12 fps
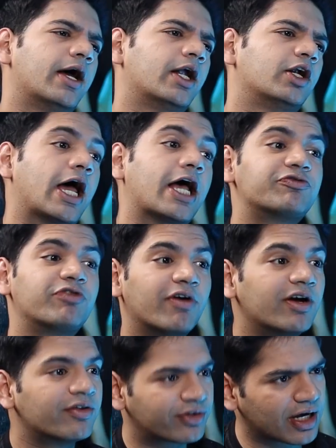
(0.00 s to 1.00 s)
And as we
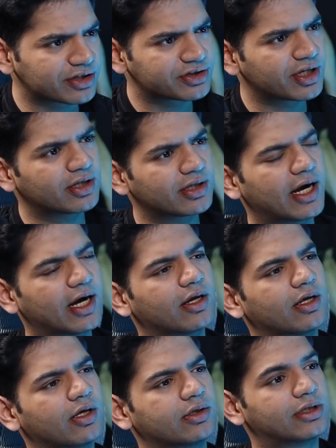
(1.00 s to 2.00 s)
were discussing
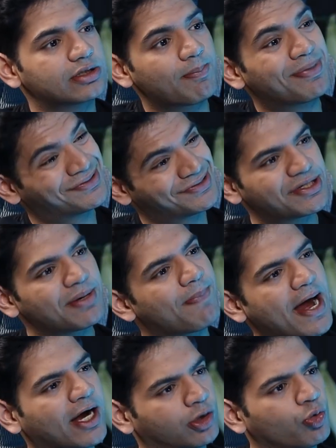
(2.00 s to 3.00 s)
that, there's a business
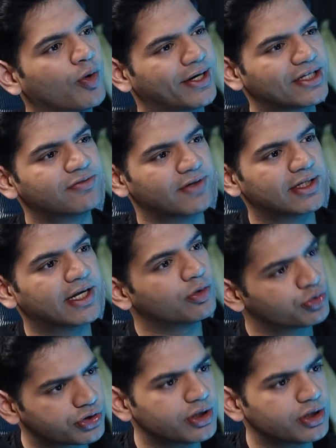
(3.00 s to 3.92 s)
impact to it as well that you